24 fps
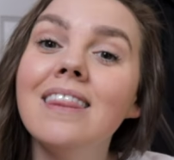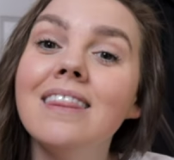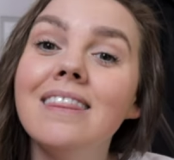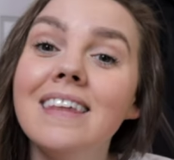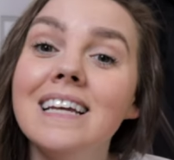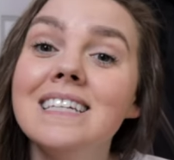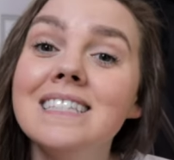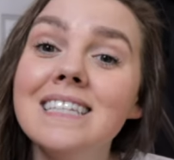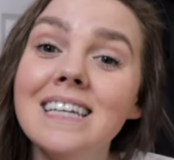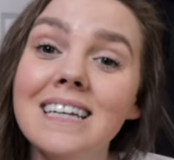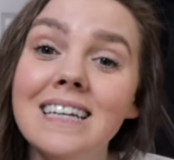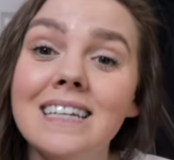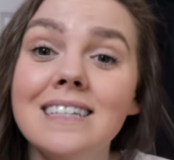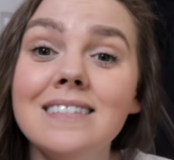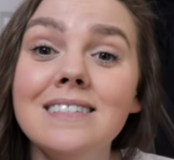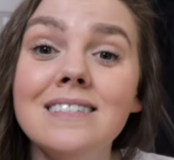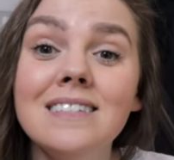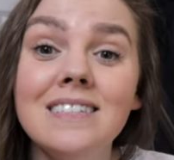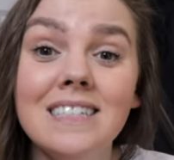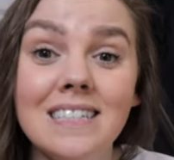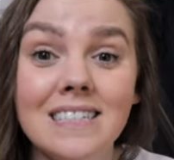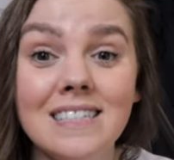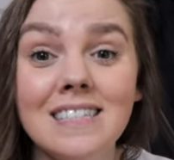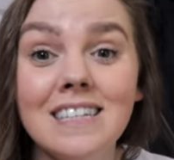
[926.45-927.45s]
This is
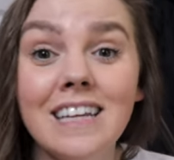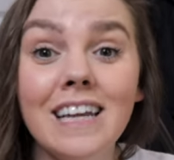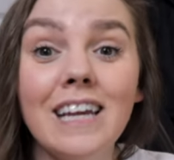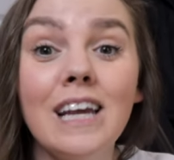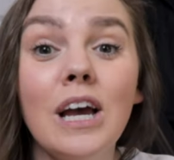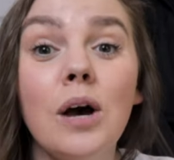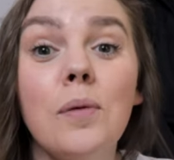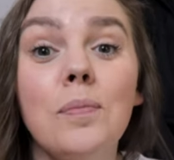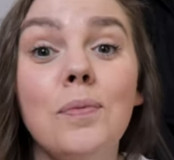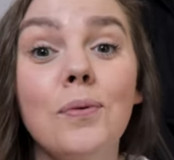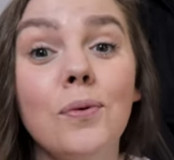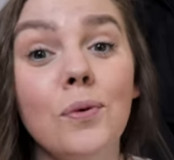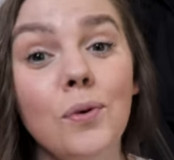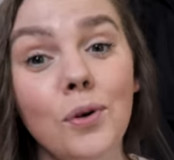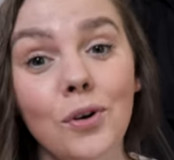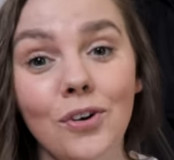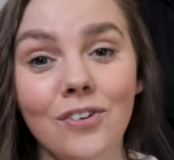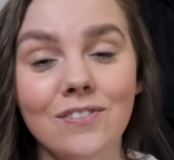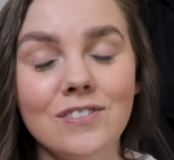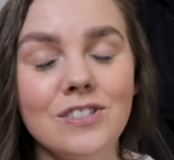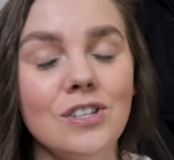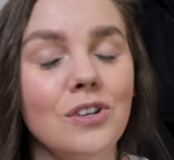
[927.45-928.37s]
Disney approved.